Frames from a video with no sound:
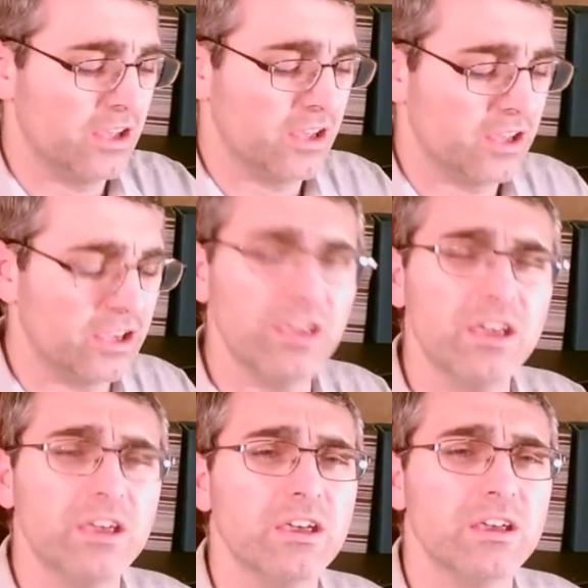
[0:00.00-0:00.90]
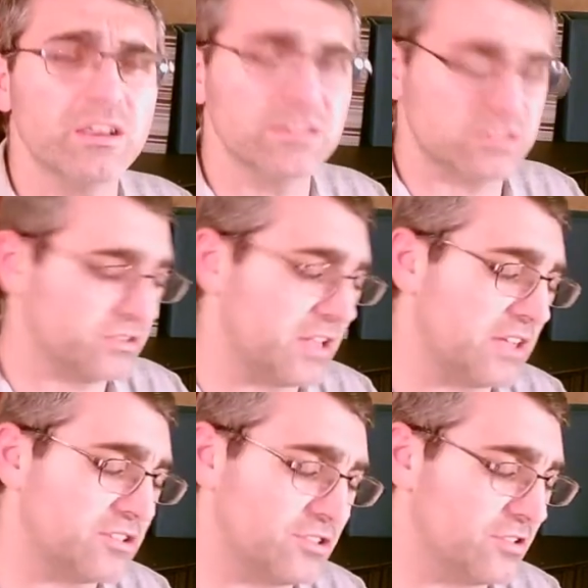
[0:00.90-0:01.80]
His,
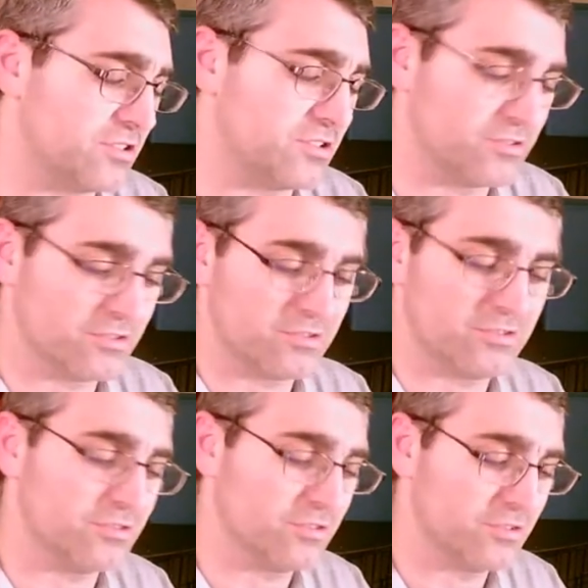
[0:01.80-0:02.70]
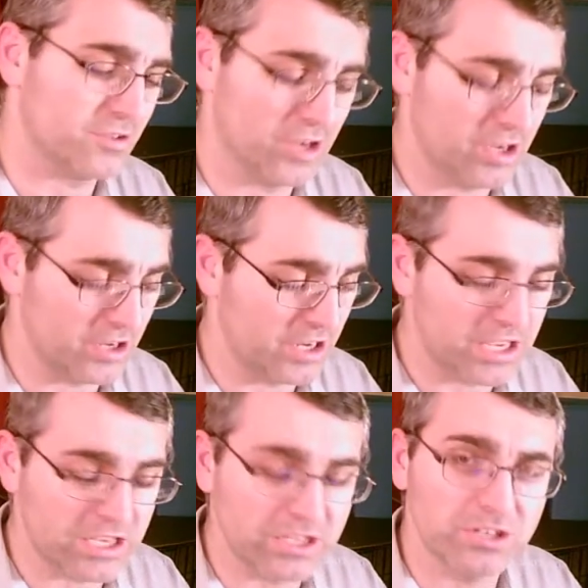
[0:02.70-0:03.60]
that's just an
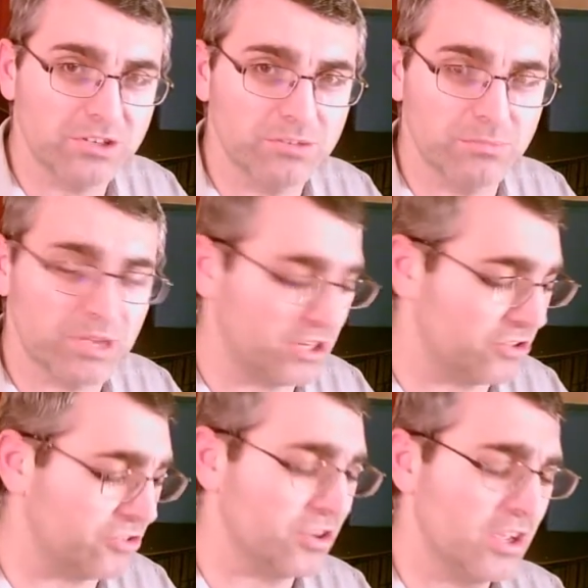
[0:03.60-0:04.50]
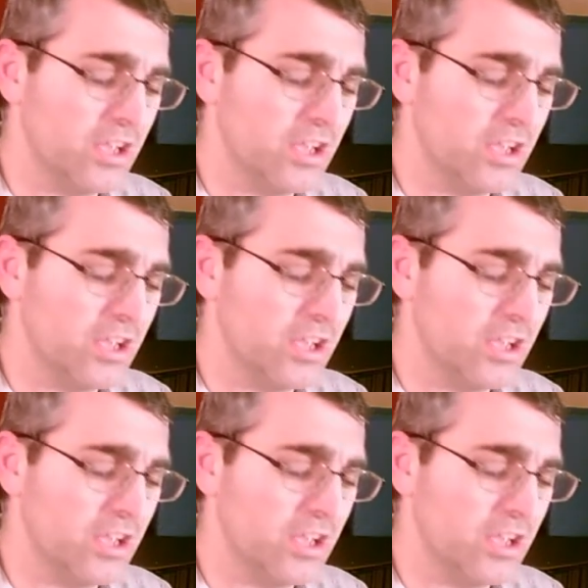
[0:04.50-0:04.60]
E diminished.